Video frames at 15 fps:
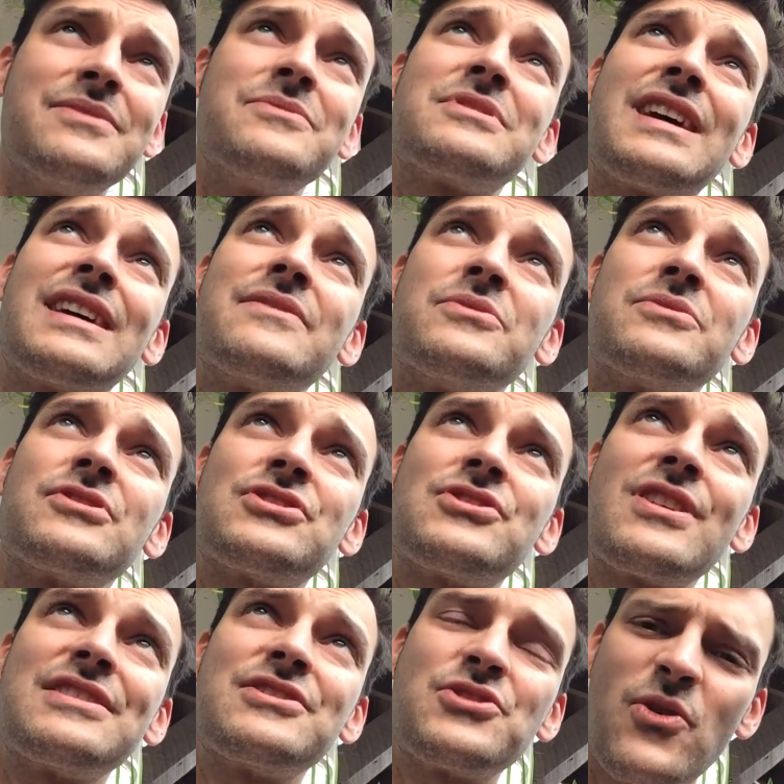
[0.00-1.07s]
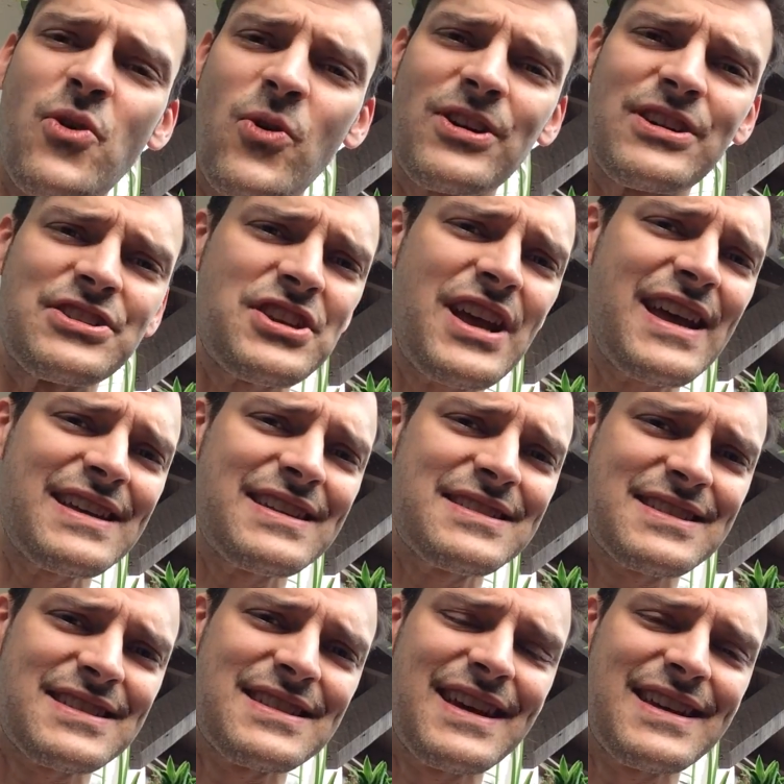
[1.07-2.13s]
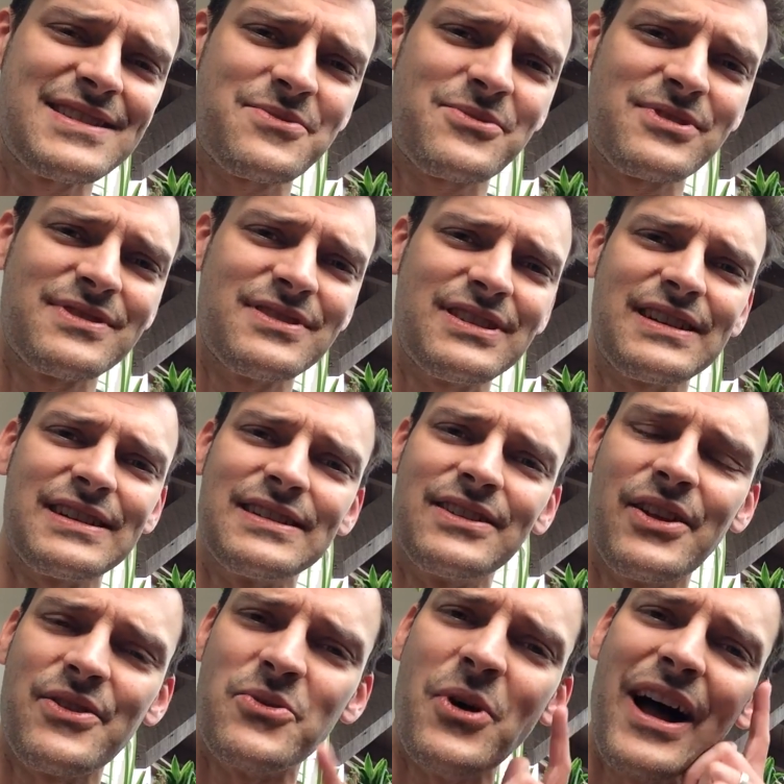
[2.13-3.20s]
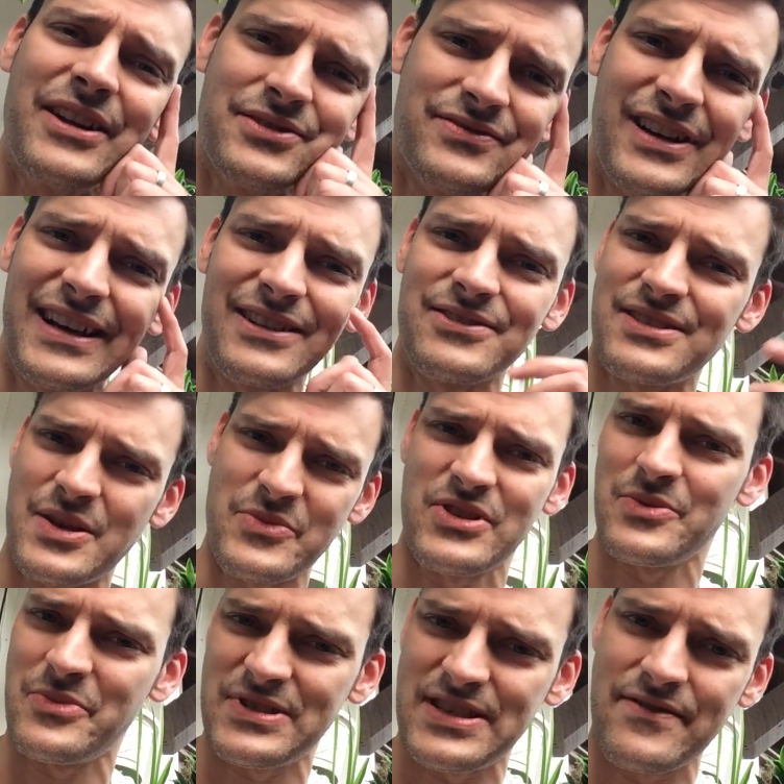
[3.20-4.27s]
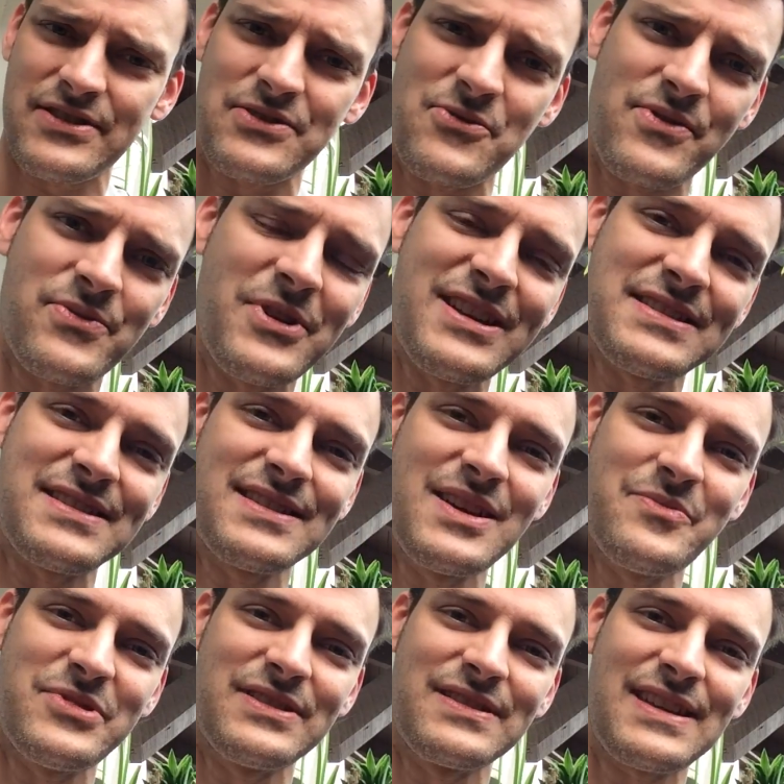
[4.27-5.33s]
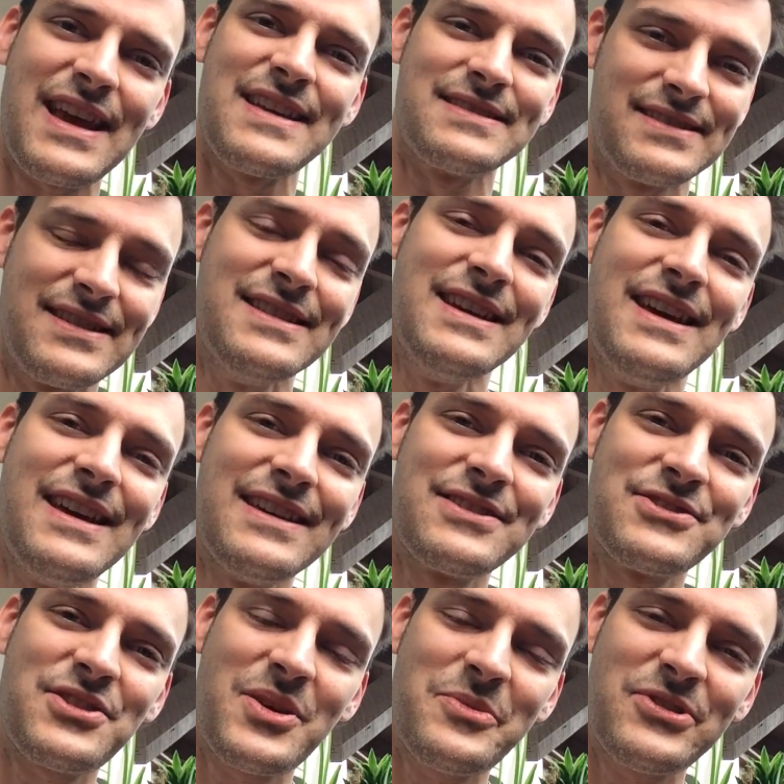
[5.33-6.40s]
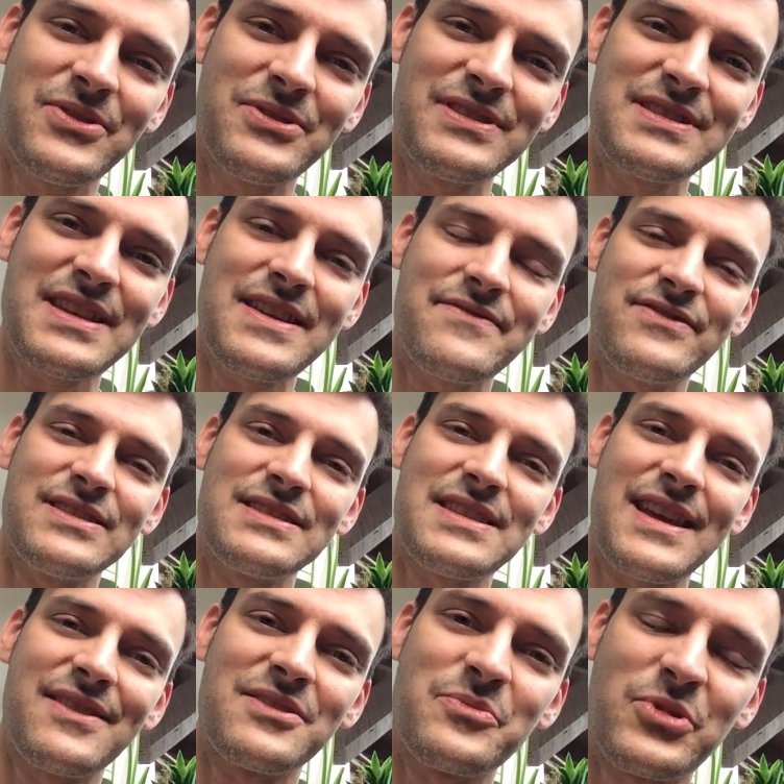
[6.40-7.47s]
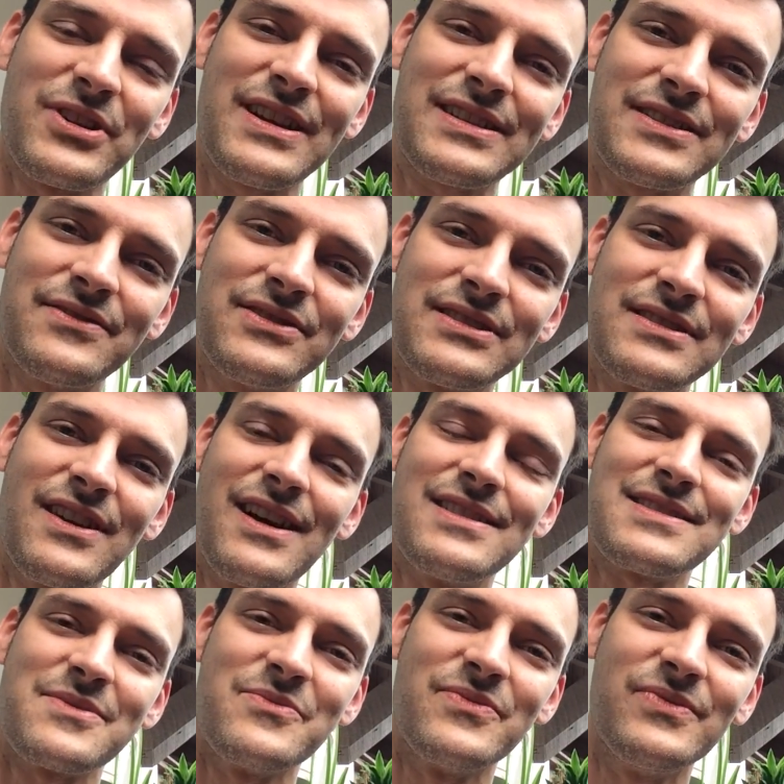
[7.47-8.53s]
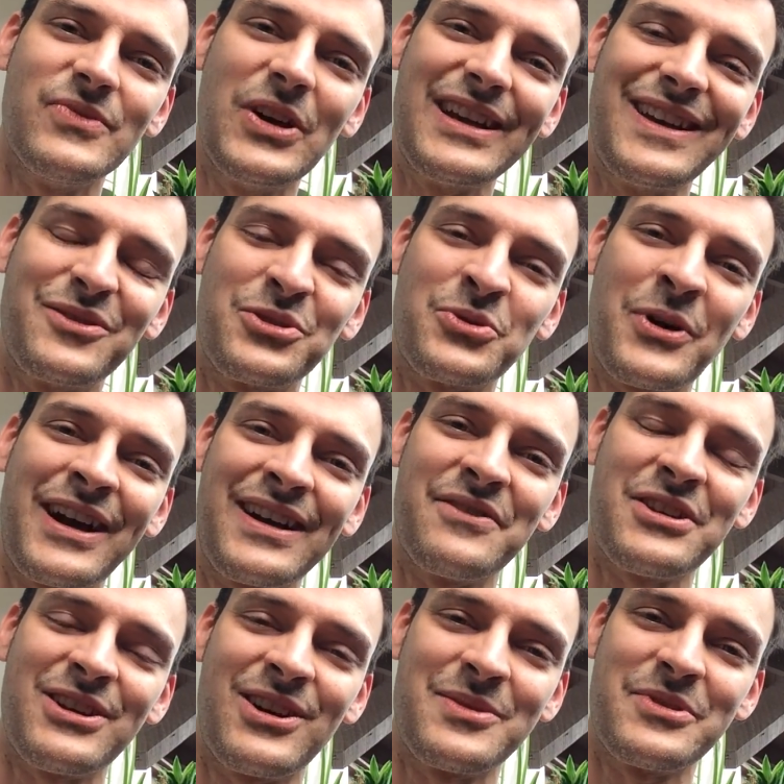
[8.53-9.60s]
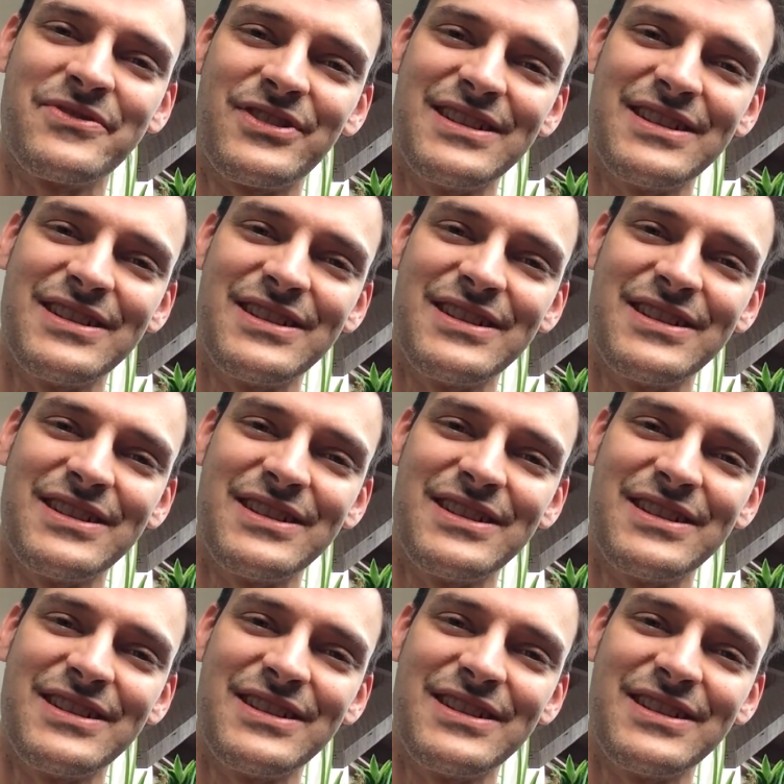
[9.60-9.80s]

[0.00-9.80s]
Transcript: It's kind of a strange orange haze today as we're looking at all the wildfires up in the Pacific Northwest and up in Canada. Just hope you're doing safe and sound and productive and awesome whenever, wherever you are, my